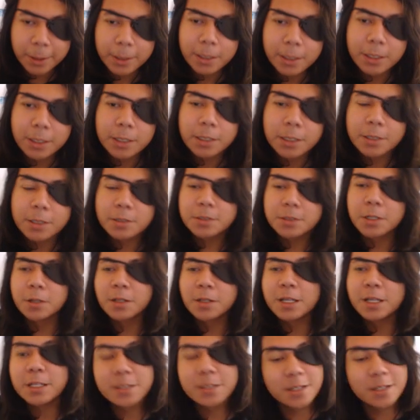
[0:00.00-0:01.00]
So
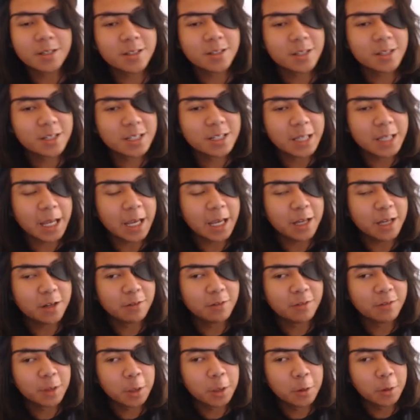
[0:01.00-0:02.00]
this is the state of
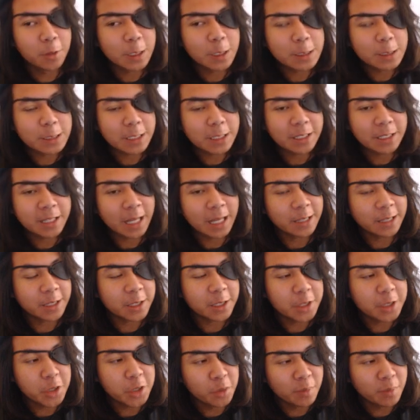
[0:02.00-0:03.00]
lunacy that the
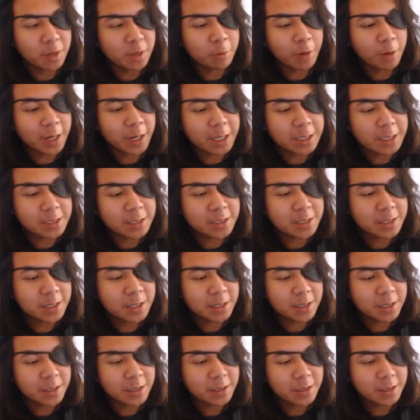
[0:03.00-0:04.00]
human race
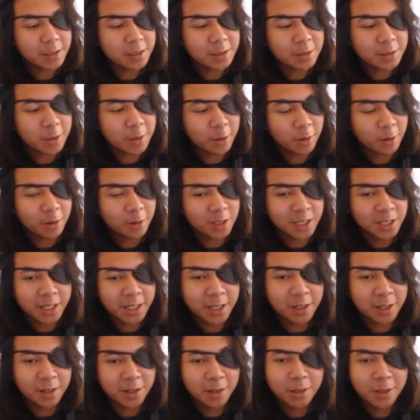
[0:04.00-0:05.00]
is currently
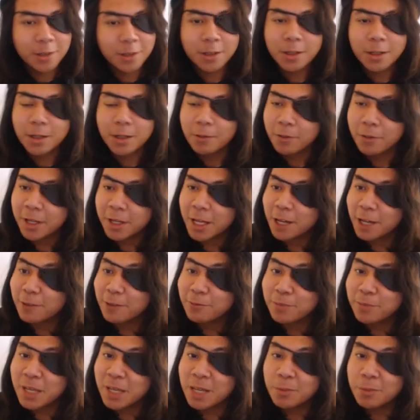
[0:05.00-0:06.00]
in. We have
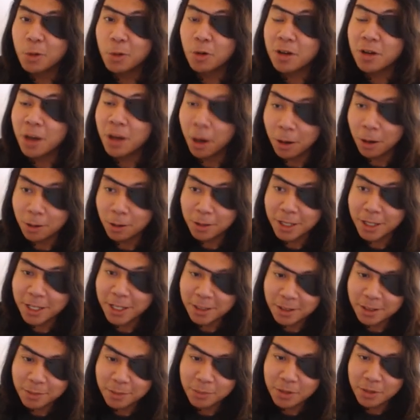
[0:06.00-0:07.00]
people calling
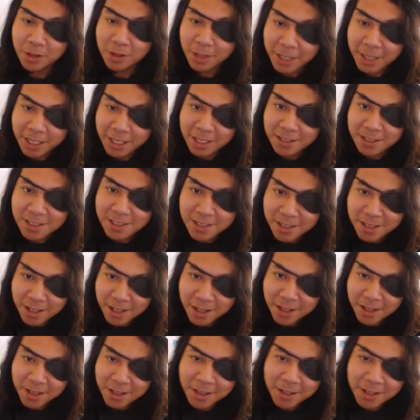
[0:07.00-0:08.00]
the police
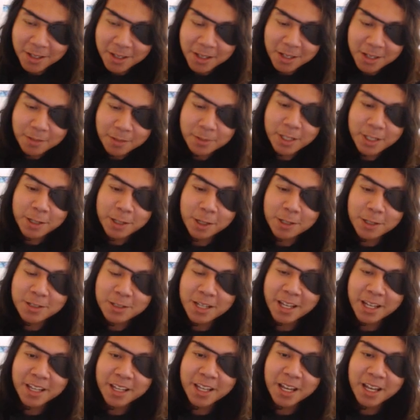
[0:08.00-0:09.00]
because
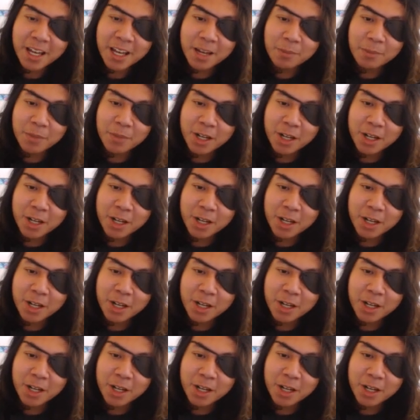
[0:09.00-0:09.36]
they can't buy a